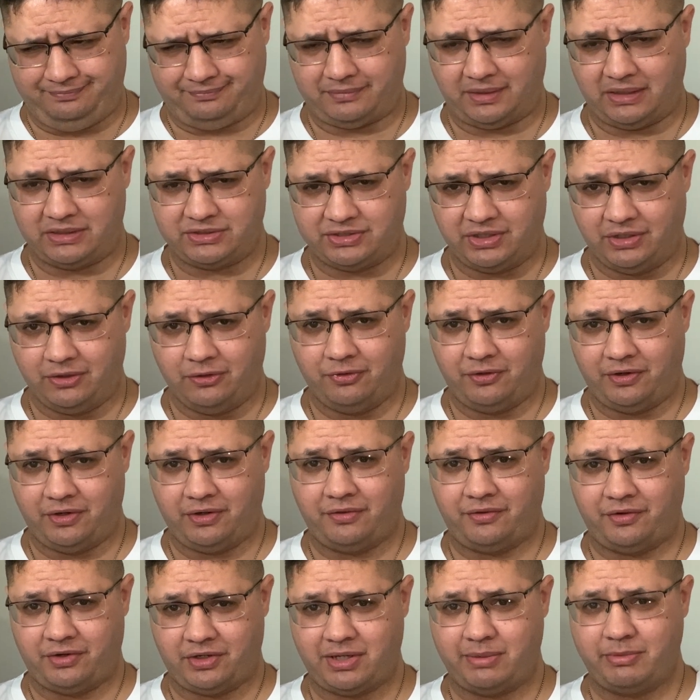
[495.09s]
So
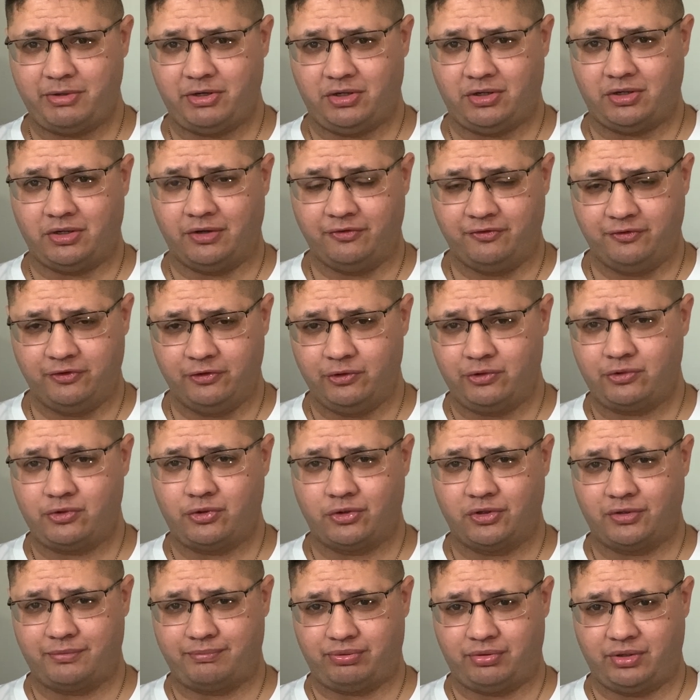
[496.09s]
they're coming hard. Full
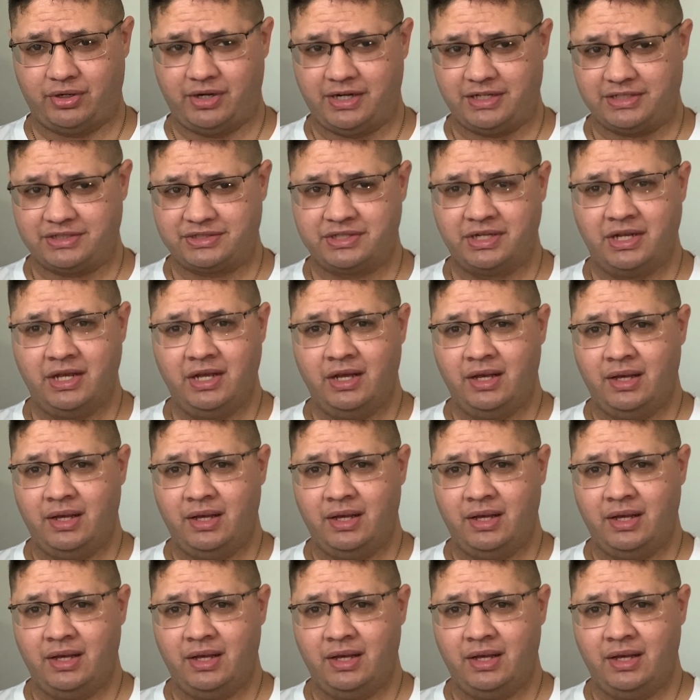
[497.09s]
court press